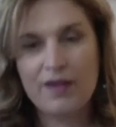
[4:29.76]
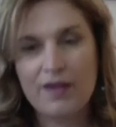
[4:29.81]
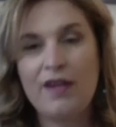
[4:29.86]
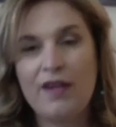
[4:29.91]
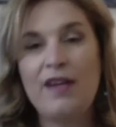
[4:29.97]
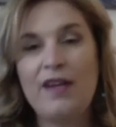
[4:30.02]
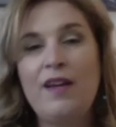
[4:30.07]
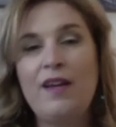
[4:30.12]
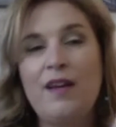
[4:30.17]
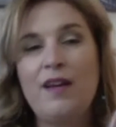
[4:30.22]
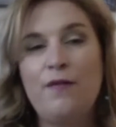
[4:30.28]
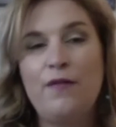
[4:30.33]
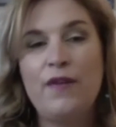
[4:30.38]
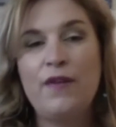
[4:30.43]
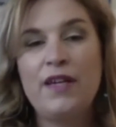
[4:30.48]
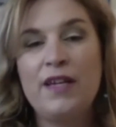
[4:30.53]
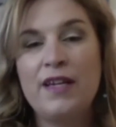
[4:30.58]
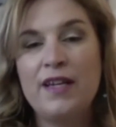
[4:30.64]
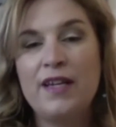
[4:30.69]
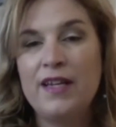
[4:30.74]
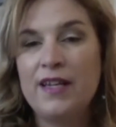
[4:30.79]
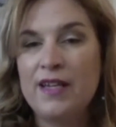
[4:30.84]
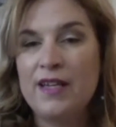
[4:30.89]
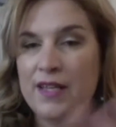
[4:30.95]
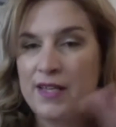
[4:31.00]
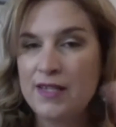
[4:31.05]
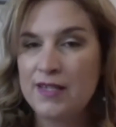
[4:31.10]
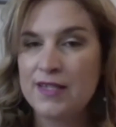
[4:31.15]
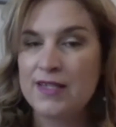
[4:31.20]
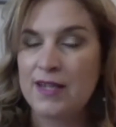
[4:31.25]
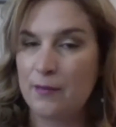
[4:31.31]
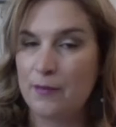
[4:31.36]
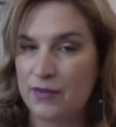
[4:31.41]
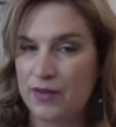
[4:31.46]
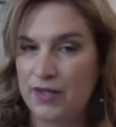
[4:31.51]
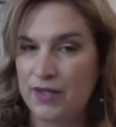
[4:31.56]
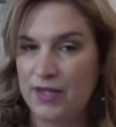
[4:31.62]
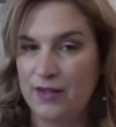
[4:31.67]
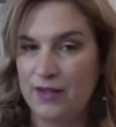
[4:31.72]
if it is
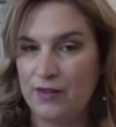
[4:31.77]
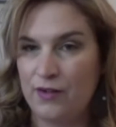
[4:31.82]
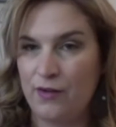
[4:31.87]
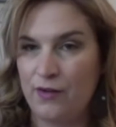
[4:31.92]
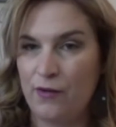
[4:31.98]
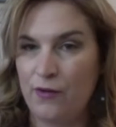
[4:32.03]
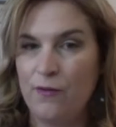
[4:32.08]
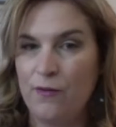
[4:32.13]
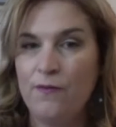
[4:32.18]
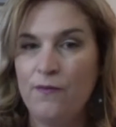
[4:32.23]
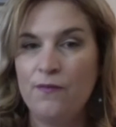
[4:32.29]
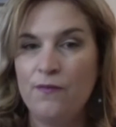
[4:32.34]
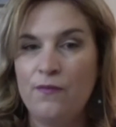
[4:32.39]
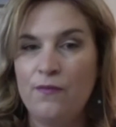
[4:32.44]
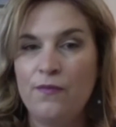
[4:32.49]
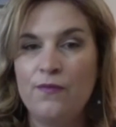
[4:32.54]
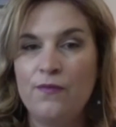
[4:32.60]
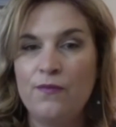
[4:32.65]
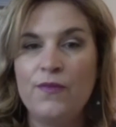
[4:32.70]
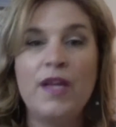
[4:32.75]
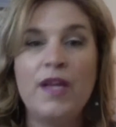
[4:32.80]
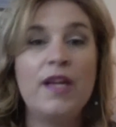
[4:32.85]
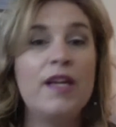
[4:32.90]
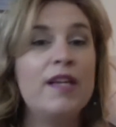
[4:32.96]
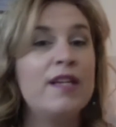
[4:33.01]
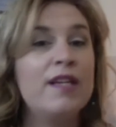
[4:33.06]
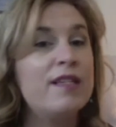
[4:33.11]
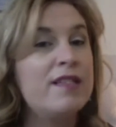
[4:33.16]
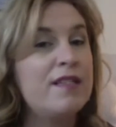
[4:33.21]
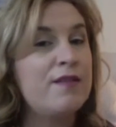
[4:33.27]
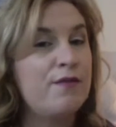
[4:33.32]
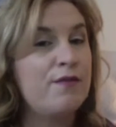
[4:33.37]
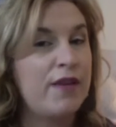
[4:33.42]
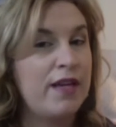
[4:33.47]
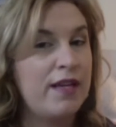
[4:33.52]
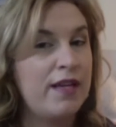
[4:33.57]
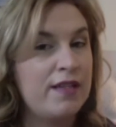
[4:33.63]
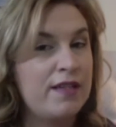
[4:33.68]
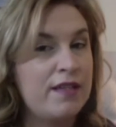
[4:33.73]
something though, that is a
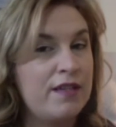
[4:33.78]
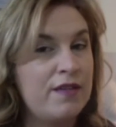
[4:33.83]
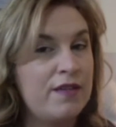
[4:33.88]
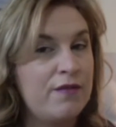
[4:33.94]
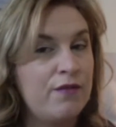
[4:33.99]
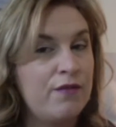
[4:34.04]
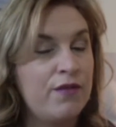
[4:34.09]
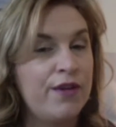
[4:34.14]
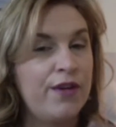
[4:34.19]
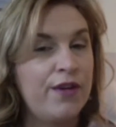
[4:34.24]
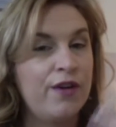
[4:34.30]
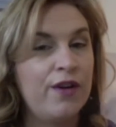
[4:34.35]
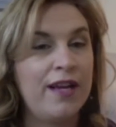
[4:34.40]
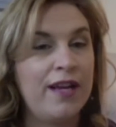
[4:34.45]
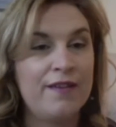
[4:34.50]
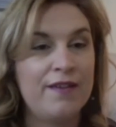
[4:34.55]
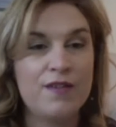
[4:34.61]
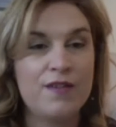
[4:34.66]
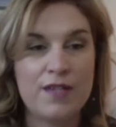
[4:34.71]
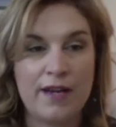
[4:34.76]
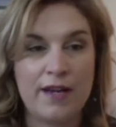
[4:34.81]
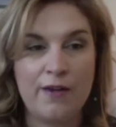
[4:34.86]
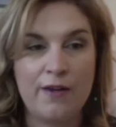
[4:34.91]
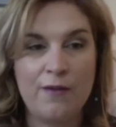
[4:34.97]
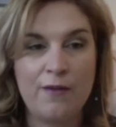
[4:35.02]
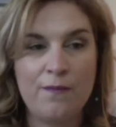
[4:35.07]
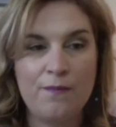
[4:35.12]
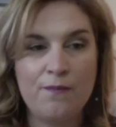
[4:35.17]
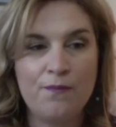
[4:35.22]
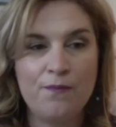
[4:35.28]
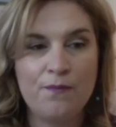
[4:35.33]
fit for your lifestyle,